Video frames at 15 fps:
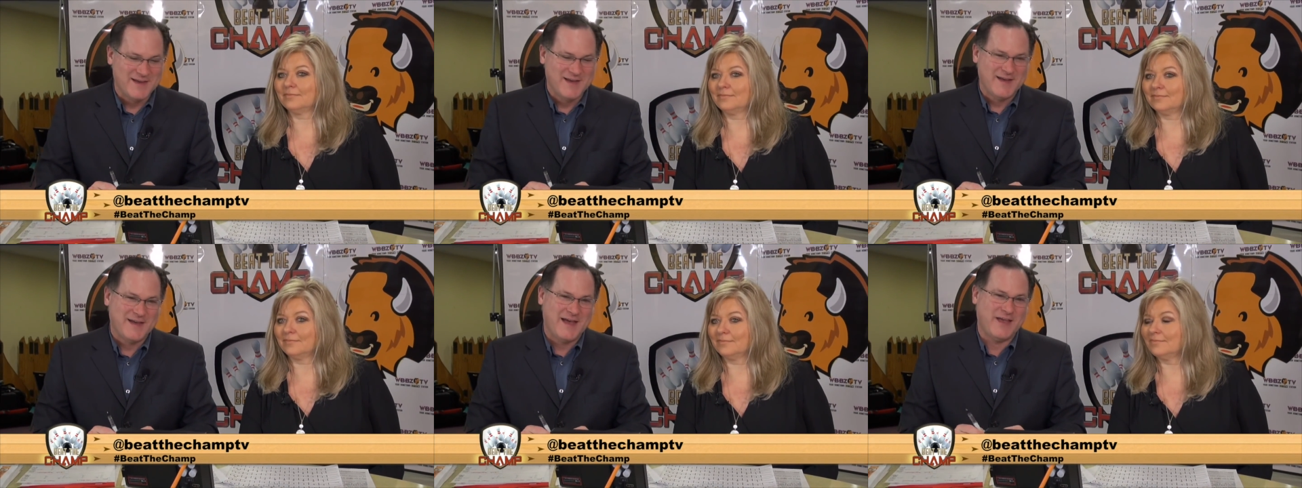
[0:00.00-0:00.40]

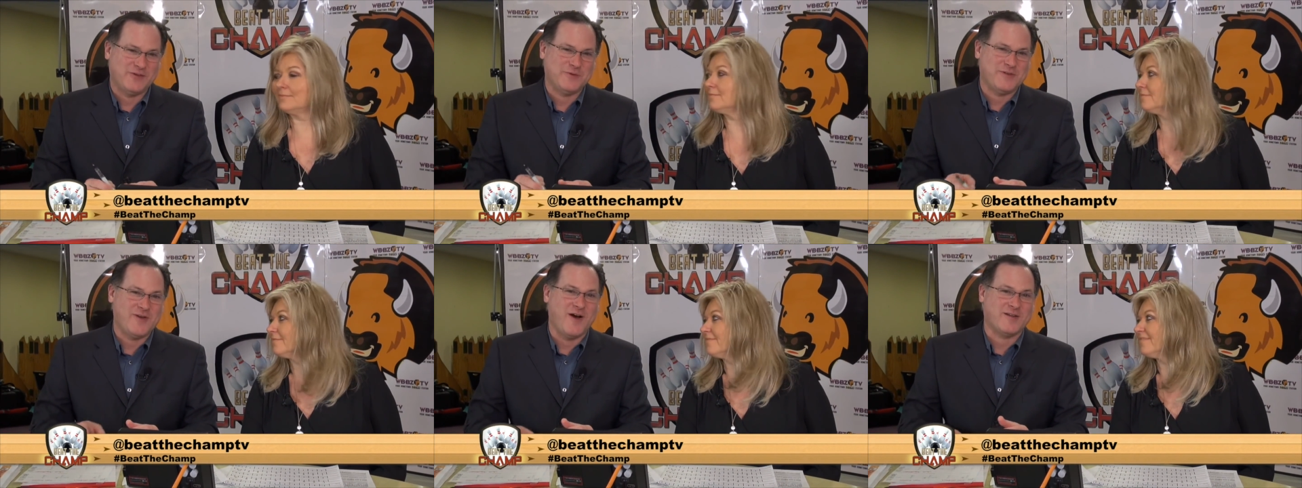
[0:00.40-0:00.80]
Speaker 1: And
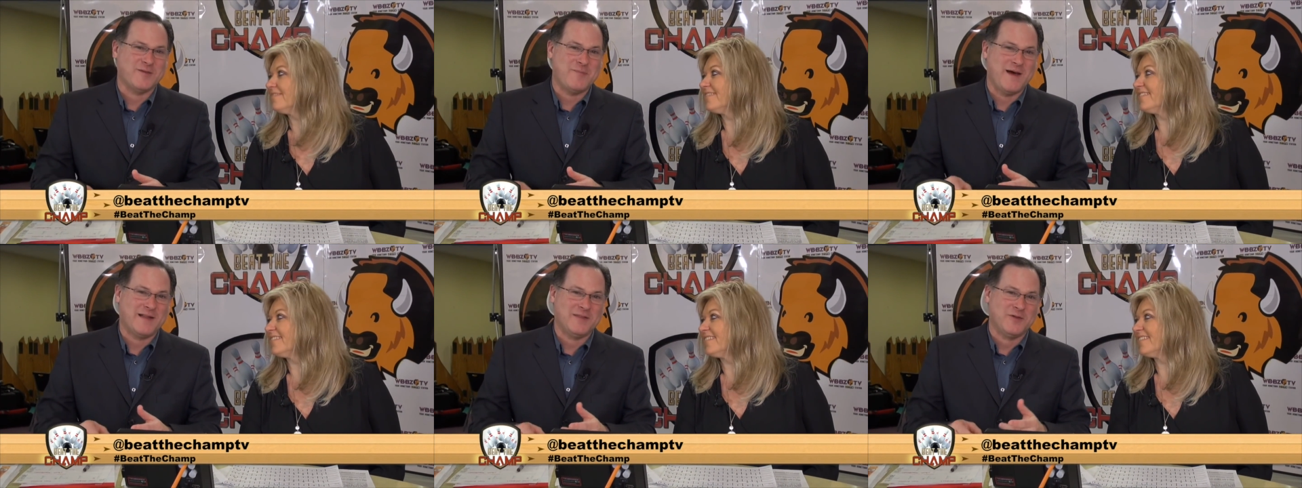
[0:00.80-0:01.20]
as we
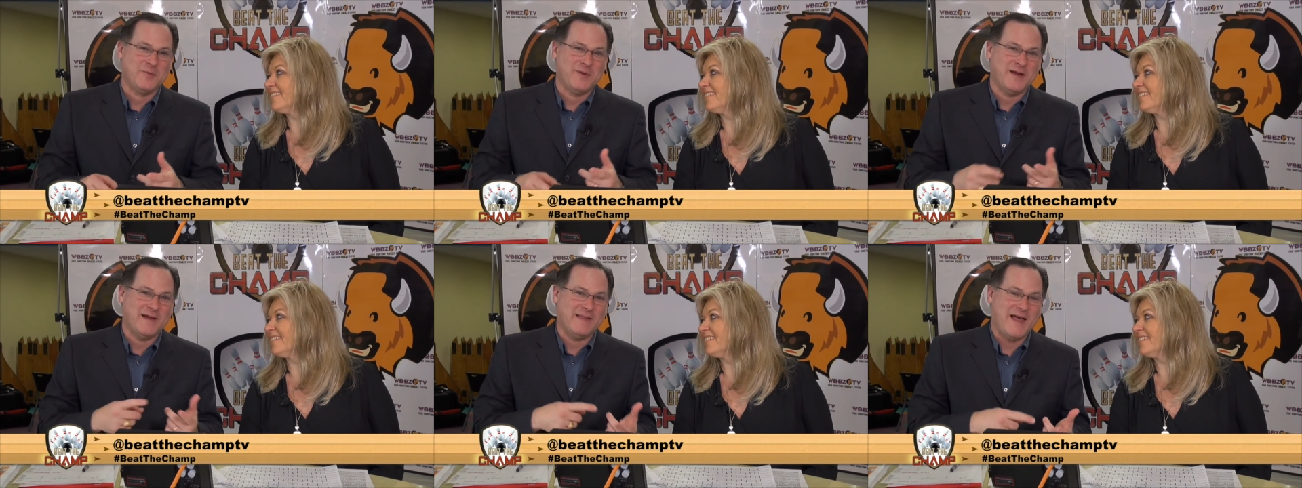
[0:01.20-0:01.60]
talked about a
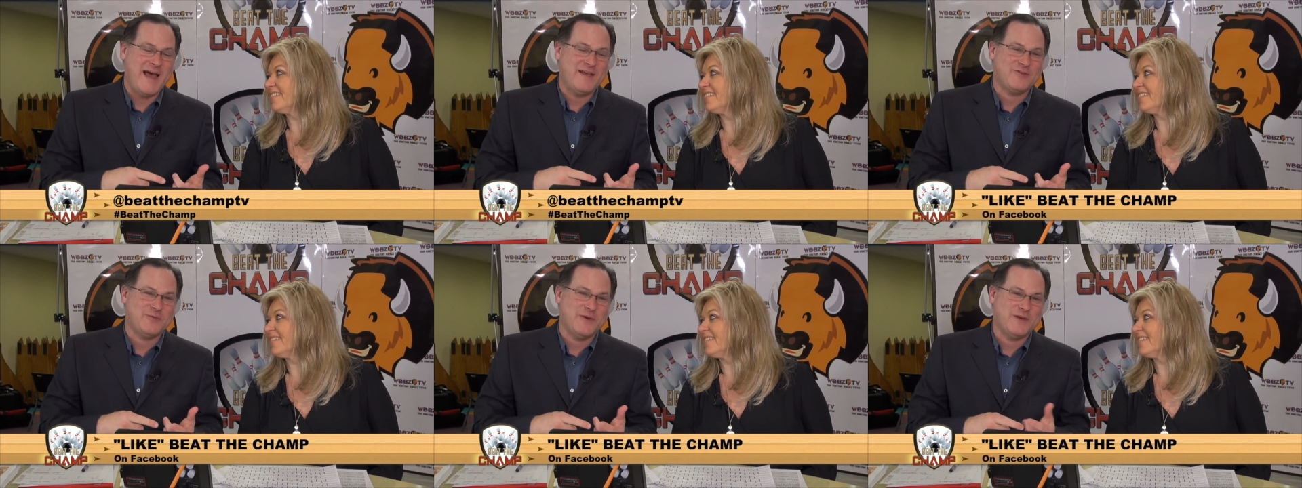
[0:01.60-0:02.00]
little bit
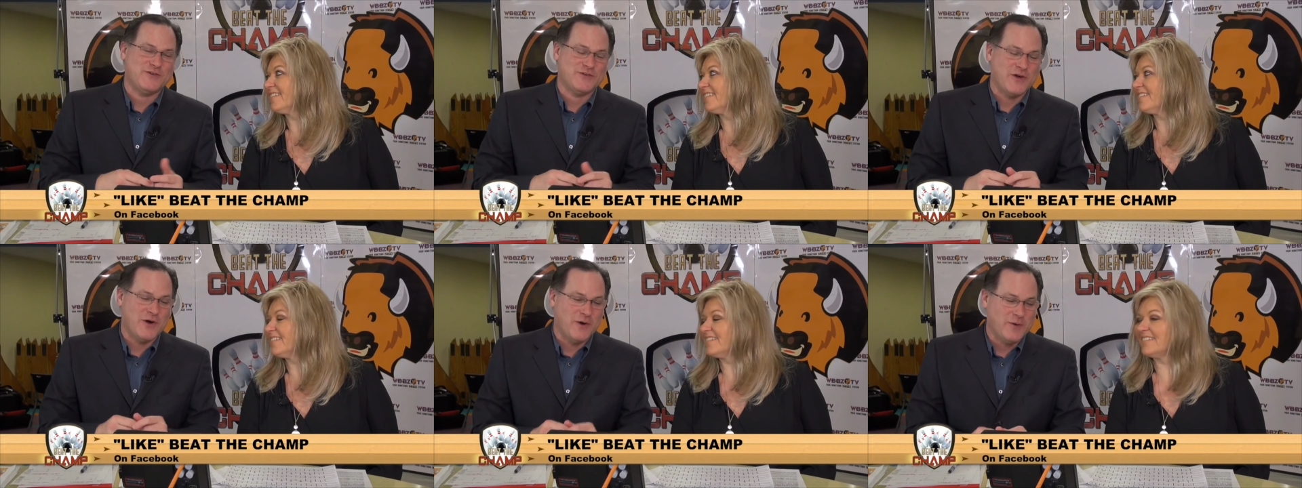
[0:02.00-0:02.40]
on last
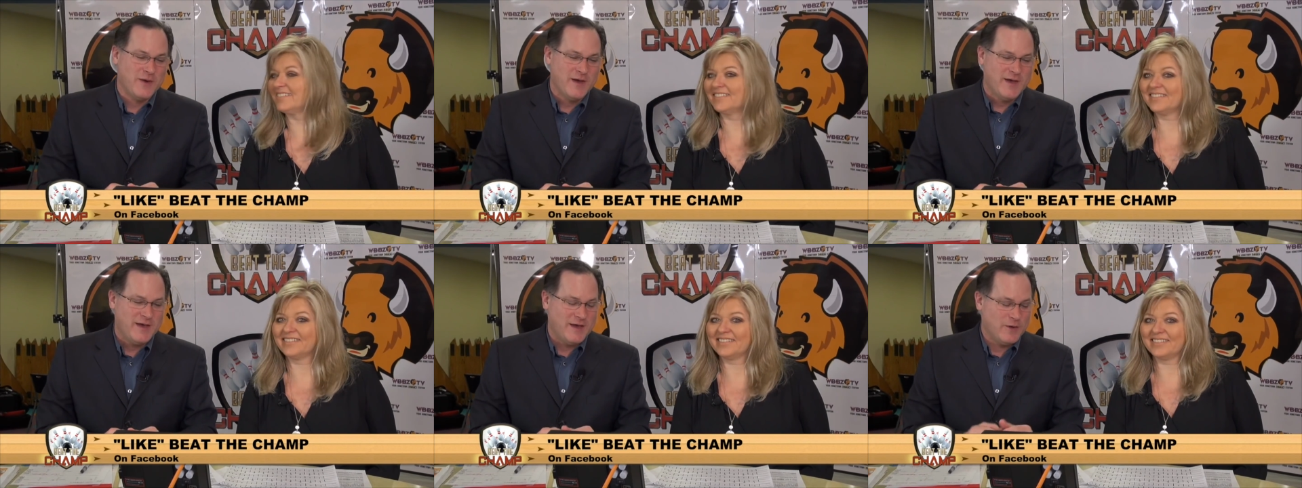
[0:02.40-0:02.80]
week's
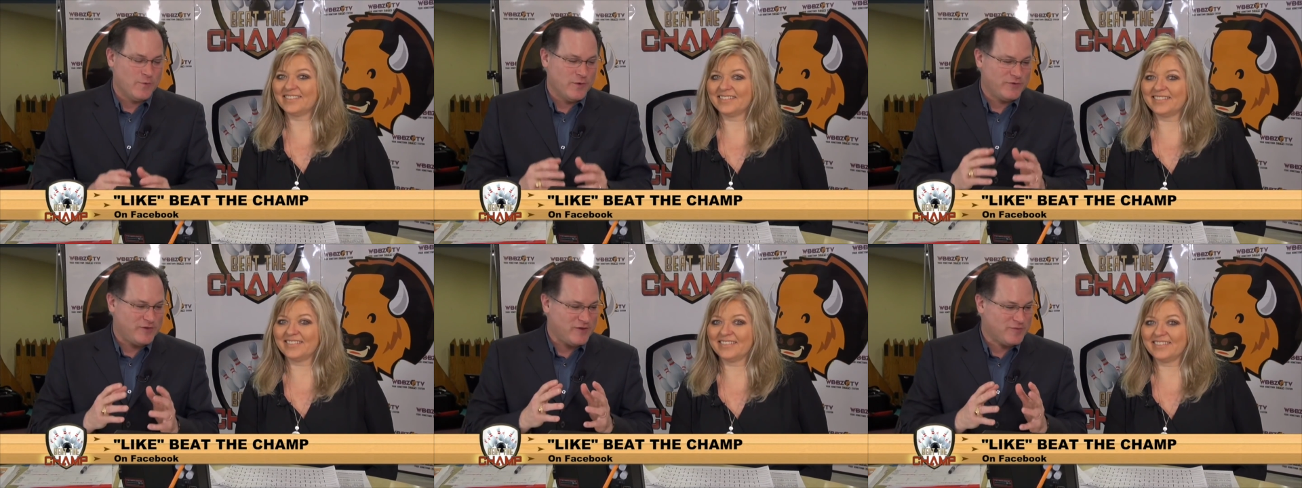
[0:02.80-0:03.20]
show,
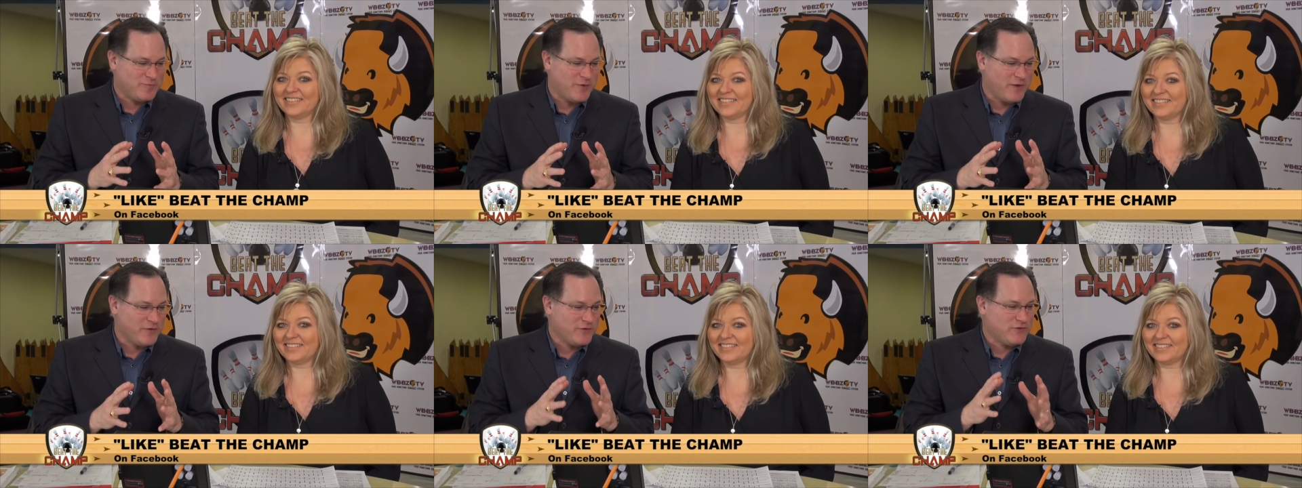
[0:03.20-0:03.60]
it was
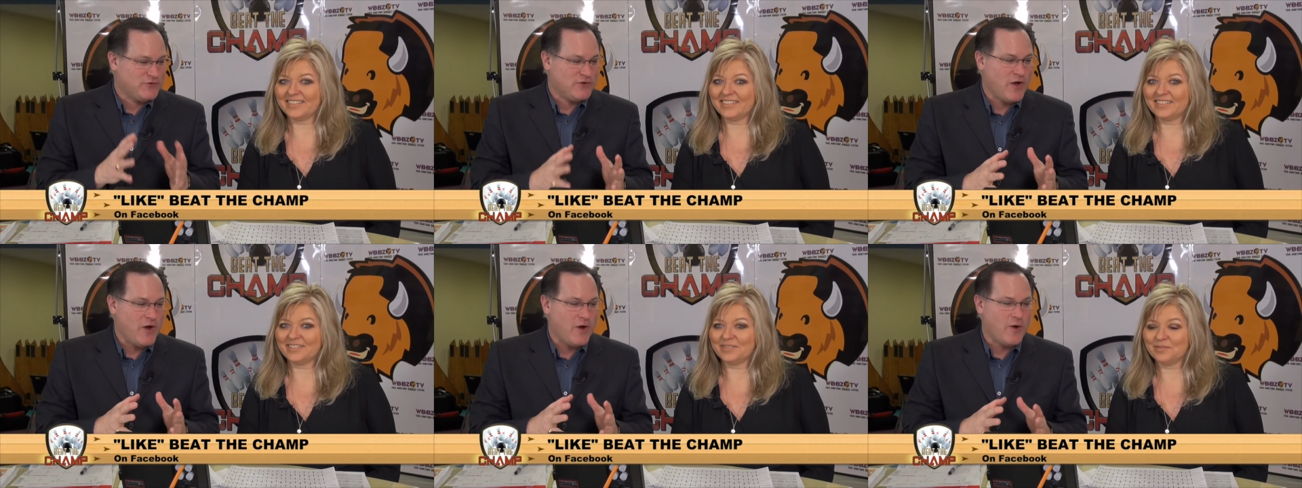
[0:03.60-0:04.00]
his
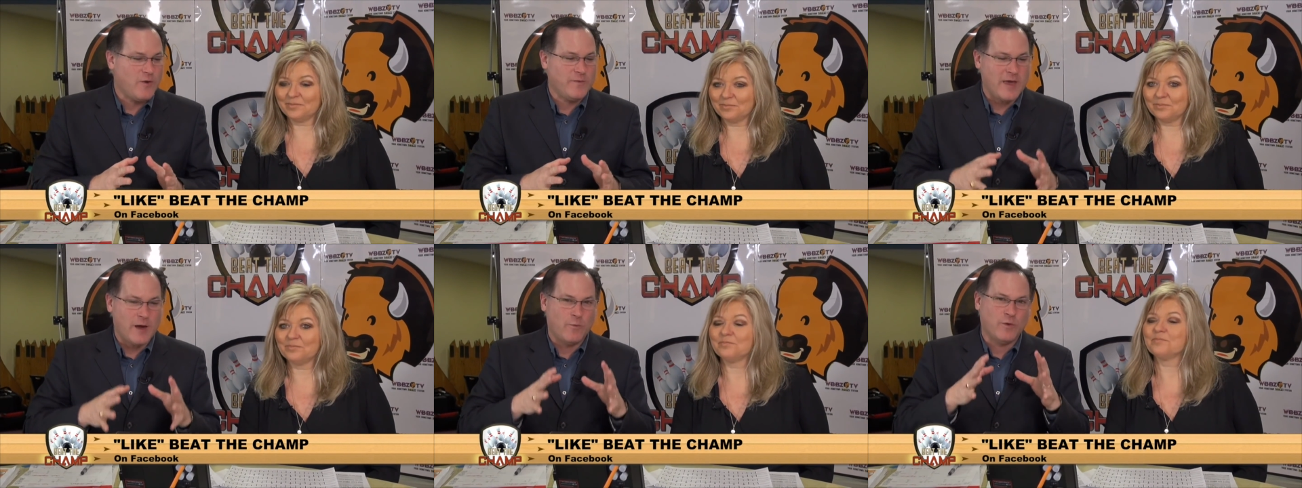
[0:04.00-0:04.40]
brother
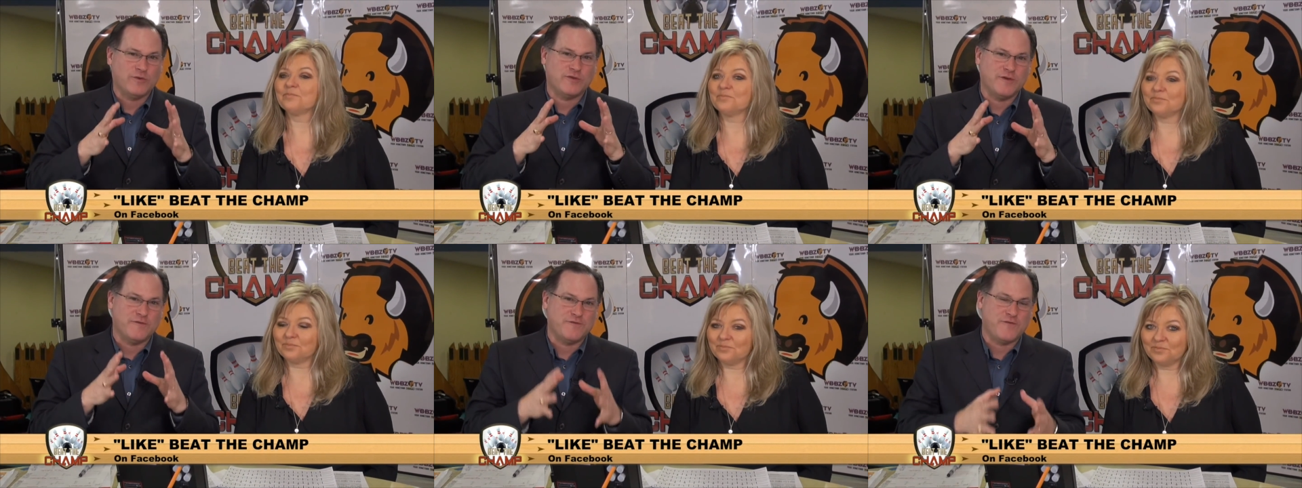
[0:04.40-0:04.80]
Joe
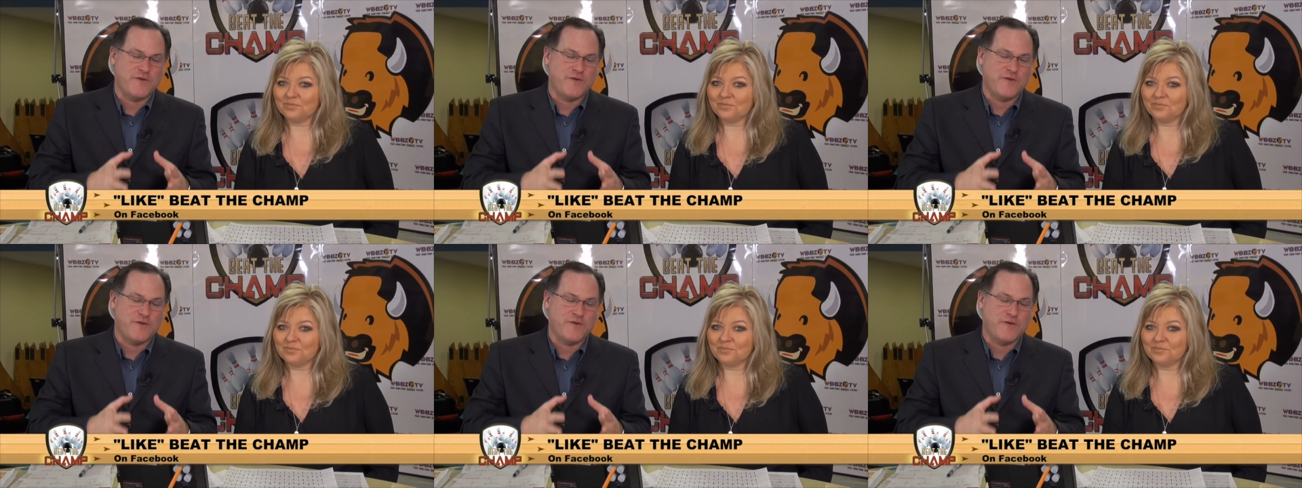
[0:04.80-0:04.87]
that was the